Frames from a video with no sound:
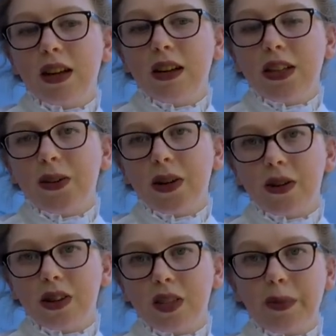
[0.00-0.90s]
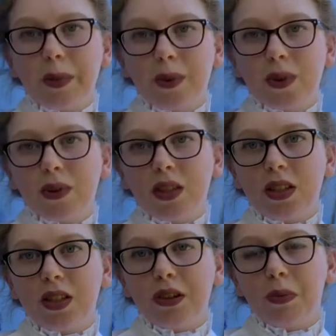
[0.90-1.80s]
to encourage people
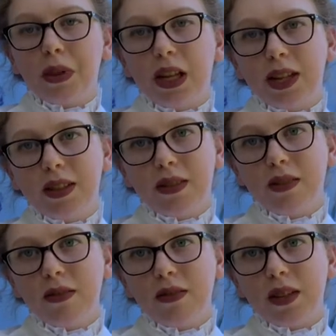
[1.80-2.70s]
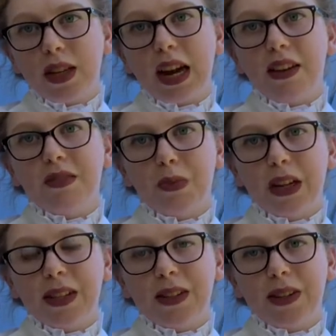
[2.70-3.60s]
to plant the kind of
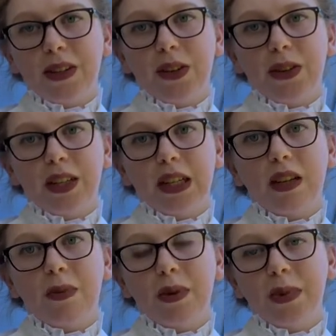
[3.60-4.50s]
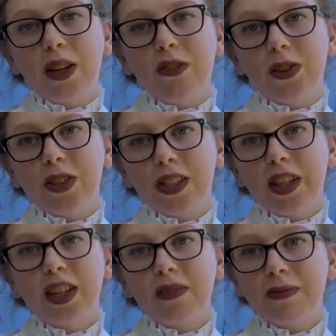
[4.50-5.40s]
plants that are going to help the
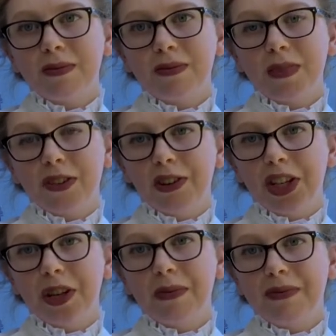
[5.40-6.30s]
biodiversity around here.